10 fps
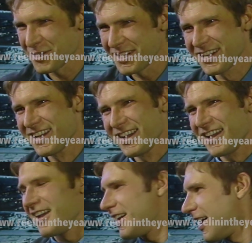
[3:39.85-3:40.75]
to it,
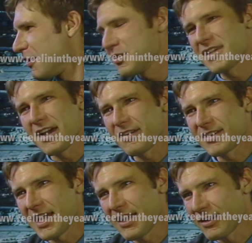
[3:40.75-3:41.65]
and I was out of
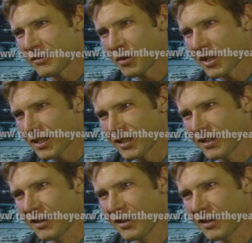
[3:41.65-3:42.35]
town while it